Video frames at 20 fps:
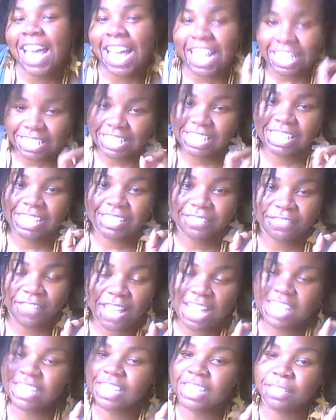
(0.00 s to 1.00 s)
as
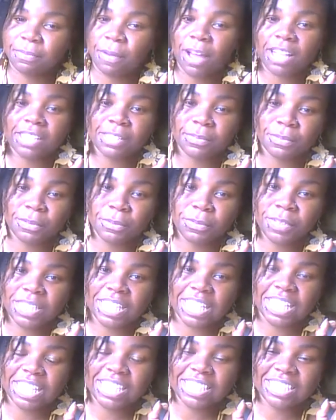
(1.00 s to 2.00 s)
fast as possible
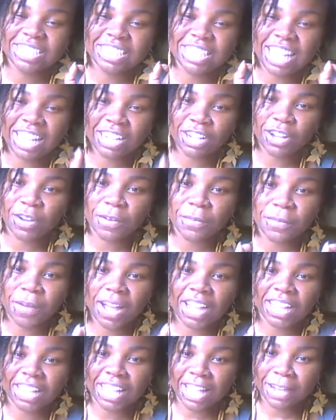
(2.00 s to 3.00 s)
because y'all know
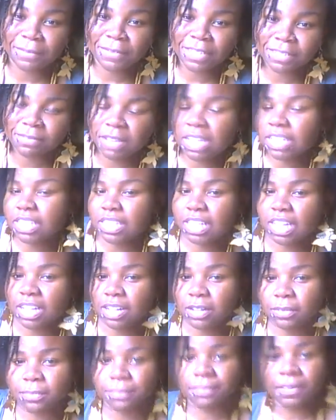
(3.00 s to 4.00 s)
my camera's messed
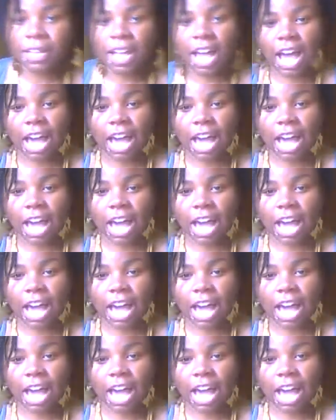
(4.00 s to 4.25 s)
up.